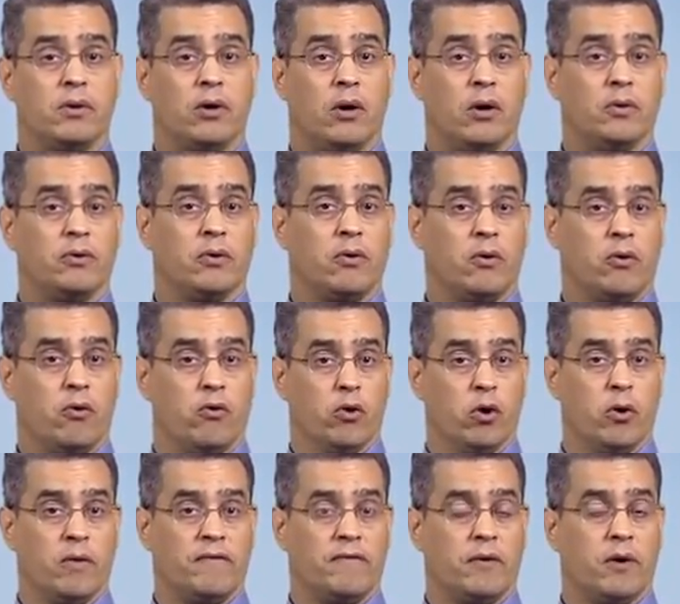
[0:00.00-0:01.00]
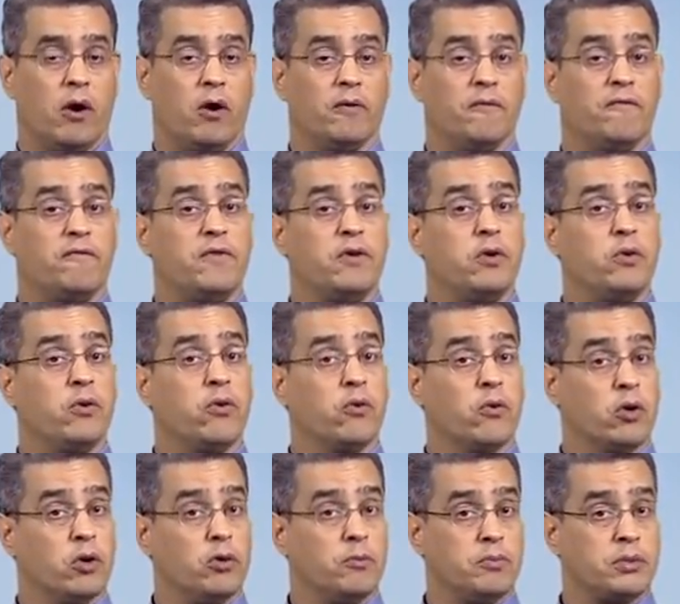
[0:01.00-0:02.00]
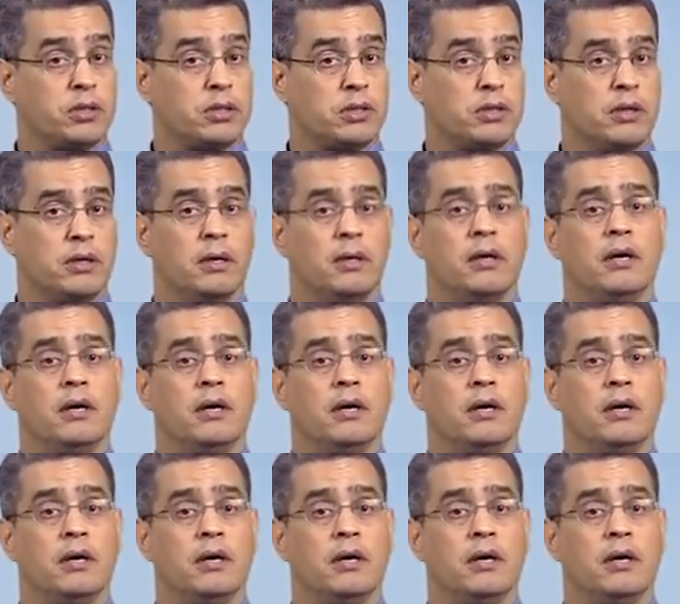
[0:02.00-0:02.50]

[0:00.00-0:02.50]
called view groups,